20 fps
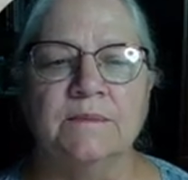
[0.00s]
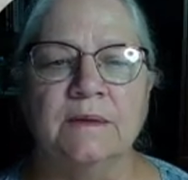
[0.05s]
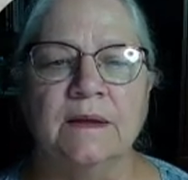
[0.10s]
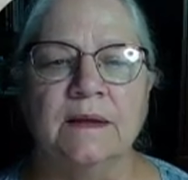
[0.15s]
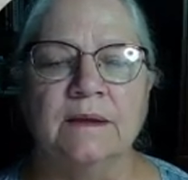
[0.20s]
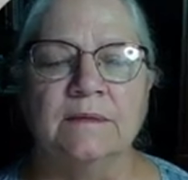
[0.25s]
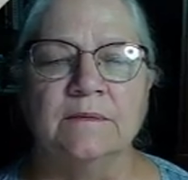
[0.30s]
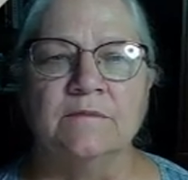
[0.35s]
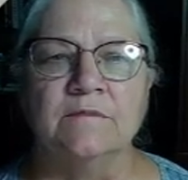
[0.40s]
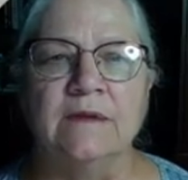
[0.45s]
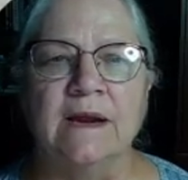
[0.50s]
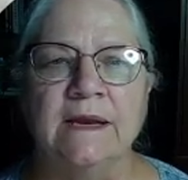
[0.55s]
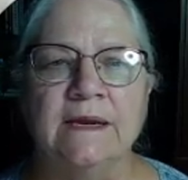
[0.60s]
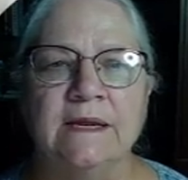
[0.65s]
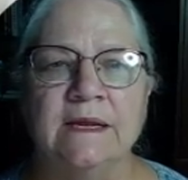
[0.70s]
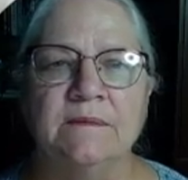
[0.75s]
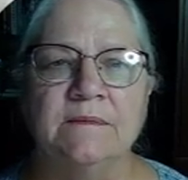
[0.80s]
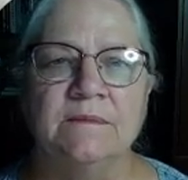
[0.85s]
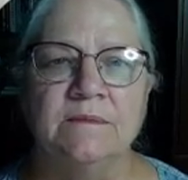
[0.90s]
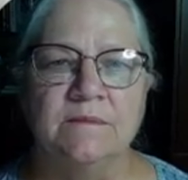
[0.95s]
and
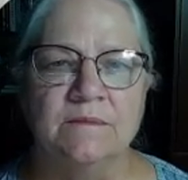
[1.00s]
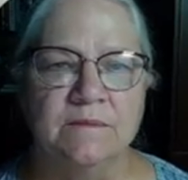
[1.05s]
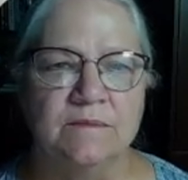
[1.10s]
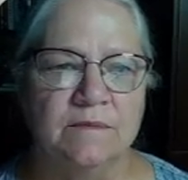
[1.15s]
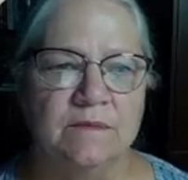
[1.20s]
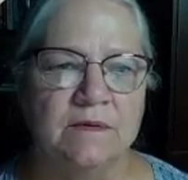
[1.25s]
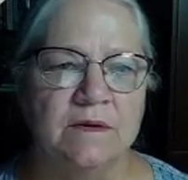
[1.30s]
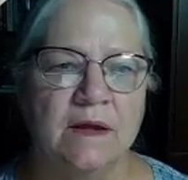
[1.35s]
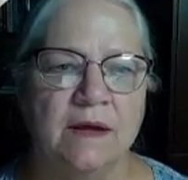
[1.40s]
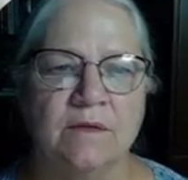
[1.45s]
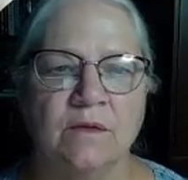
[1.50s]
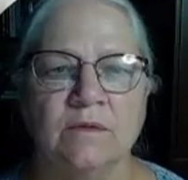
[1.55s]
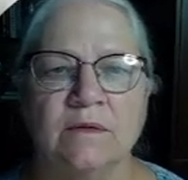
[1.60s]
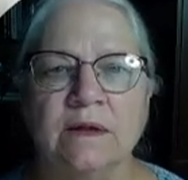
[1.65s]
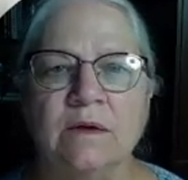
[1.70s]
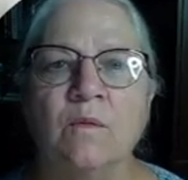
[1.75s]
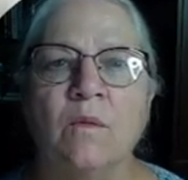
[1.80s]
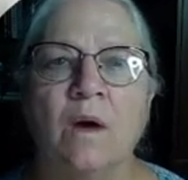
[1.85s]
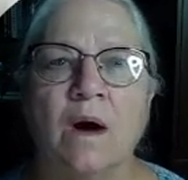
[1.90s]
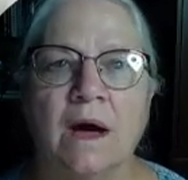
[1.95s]
raining not
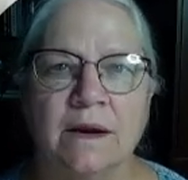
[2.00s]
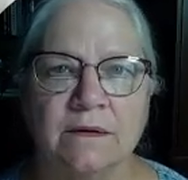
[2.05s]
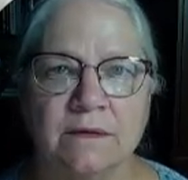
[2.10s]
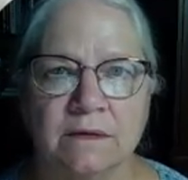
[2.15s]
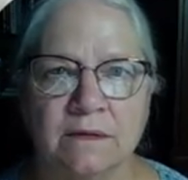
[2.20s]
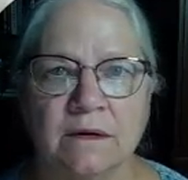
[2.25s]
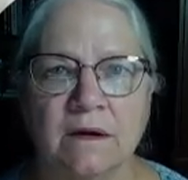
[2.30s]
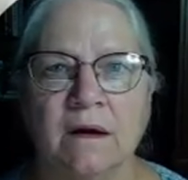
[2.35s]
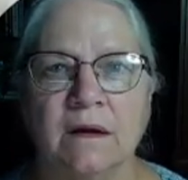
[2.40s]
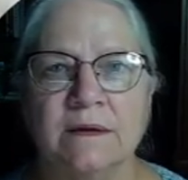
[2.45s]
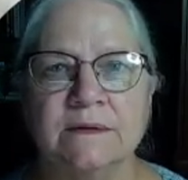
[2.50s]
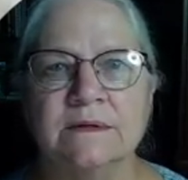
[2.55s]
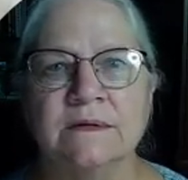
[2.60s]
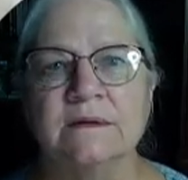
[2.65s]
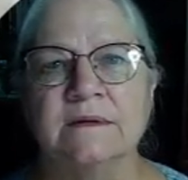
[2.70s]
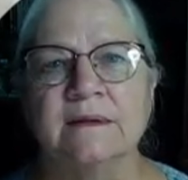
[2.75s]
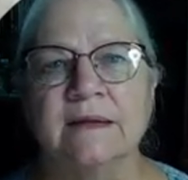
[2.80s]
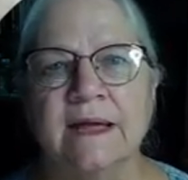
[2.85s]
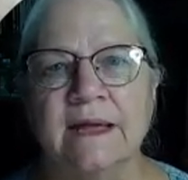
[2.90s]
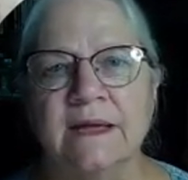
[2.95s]
only water onto
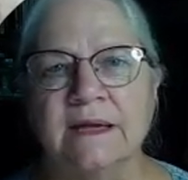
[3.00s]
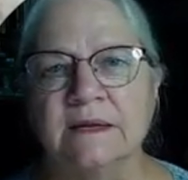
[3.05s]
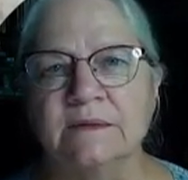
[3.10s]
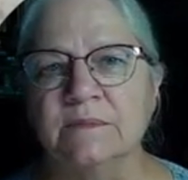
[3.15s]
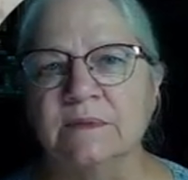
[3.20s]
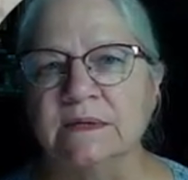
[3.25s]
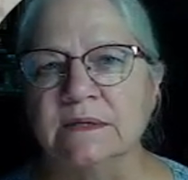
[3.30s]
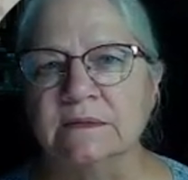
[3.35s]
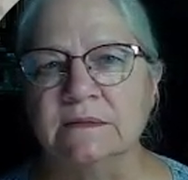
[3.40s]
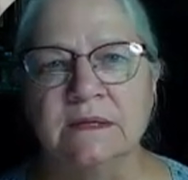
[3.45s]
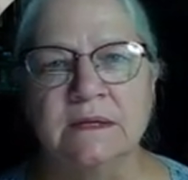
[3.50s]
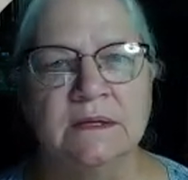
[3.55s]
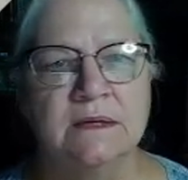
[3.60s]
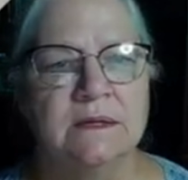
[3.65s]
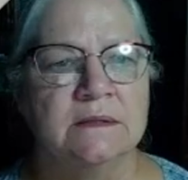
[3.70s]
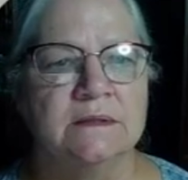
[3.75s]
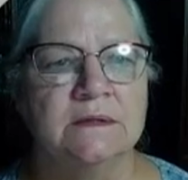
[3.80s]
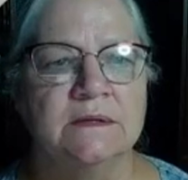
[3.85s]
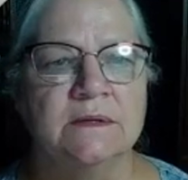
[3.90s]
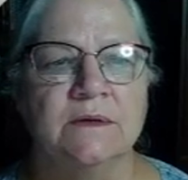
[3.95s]
the land, but
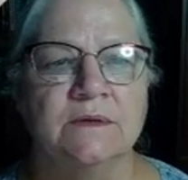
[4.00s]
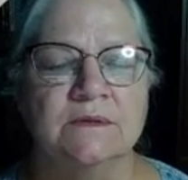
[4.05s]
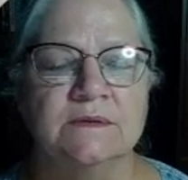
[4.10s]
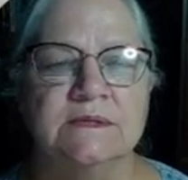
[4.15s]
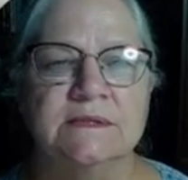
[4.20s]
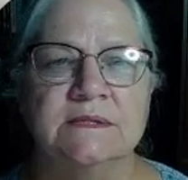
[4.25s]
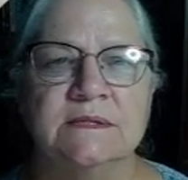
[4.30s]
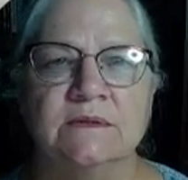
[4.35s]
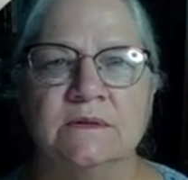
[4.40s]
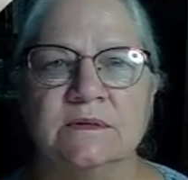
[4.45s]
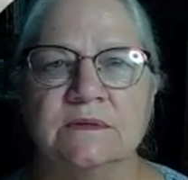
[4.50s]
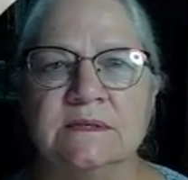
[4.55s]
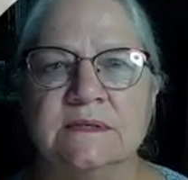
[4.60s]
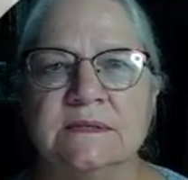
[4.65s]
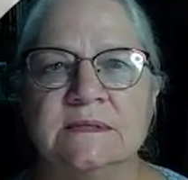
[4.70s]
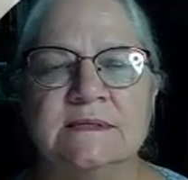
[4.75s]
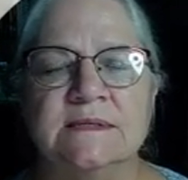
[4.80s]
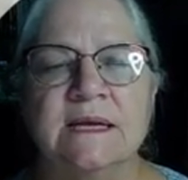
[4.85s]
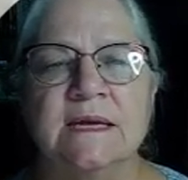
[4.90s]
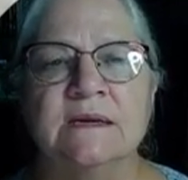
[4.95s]
silt
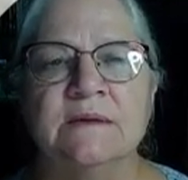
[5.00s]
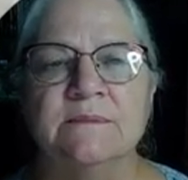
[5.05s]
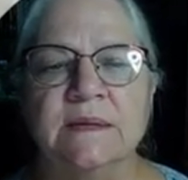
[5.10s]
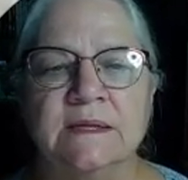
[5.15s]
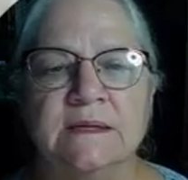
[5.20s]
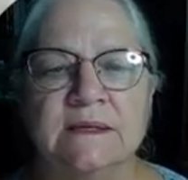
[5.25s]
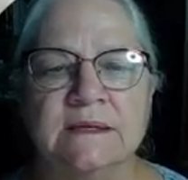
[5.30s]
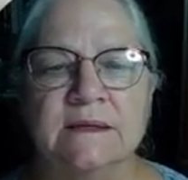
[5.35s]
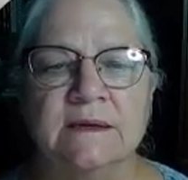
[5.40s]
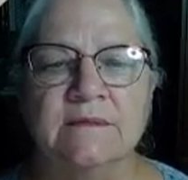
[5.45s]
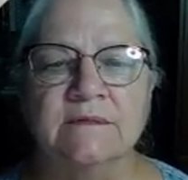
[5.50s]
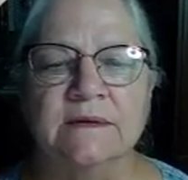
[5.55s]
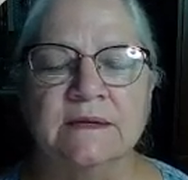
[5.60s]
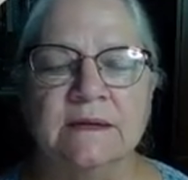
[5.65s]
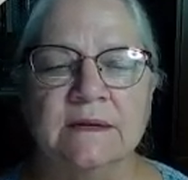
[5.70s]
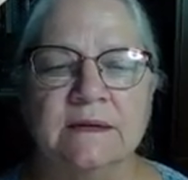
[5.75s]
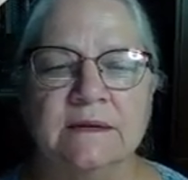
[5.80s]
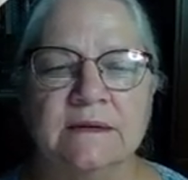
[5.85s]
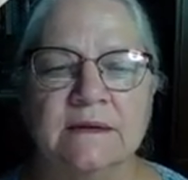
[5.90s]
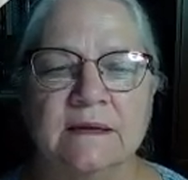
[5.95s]
and sediment and
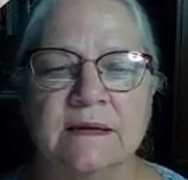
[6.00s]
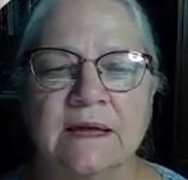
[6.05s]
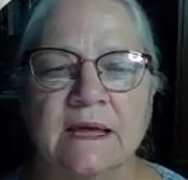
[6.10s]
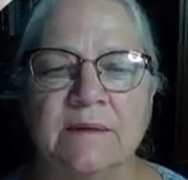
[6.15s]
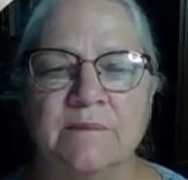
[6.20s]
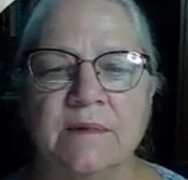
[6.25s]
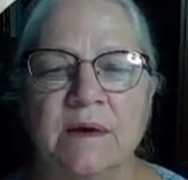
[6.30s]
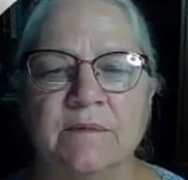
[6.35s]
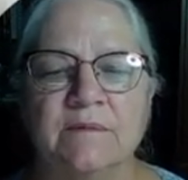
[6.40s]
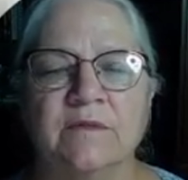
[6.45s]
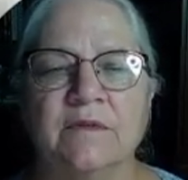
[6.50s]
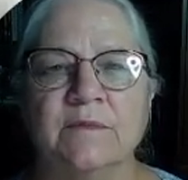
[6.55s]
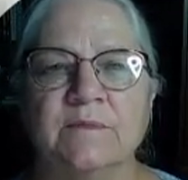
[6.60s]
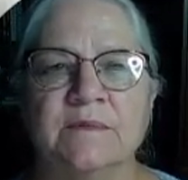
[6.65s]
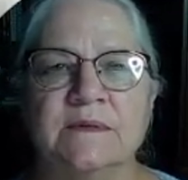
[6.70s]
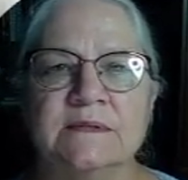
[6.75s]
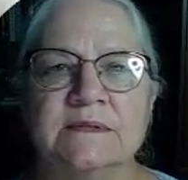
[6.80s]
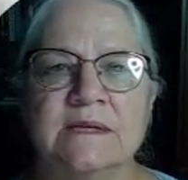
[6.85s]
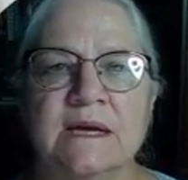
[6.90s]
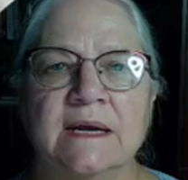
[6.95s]
everything that came up from
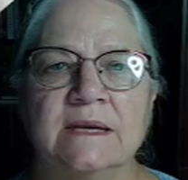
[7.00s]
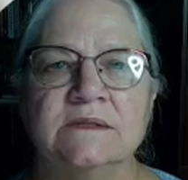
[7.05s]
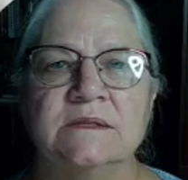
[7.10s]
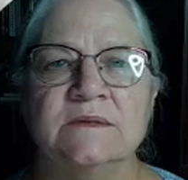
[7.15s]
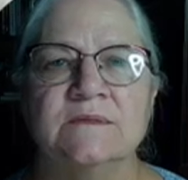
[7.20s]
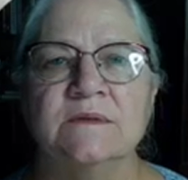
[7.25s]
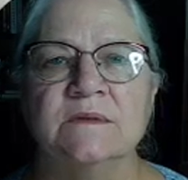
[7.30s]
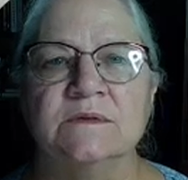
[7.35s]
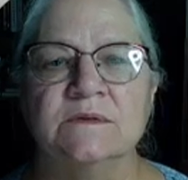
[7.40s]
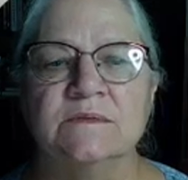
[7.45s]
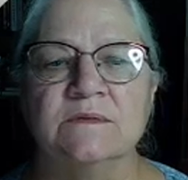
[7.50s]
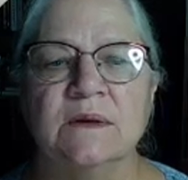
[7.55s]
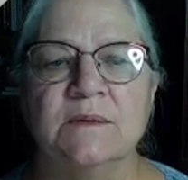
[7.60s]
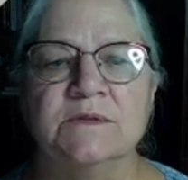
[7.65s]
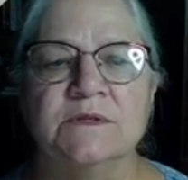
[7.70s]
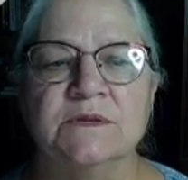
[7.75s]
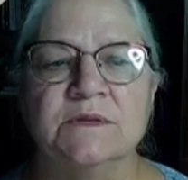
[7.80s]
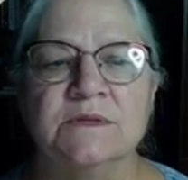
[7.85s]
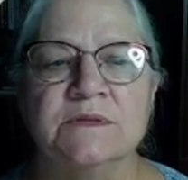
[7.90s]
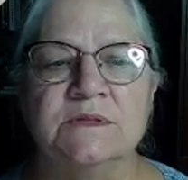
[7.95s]
the sides of those
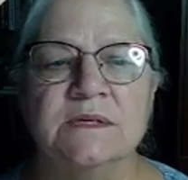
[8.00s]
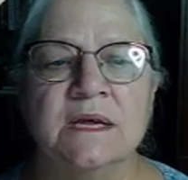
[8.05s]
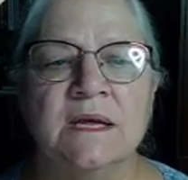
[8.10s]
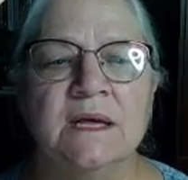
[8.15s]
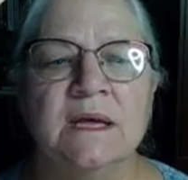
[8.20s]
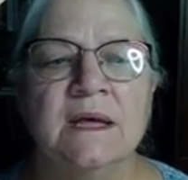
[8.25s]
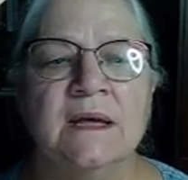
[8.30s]
ruptures.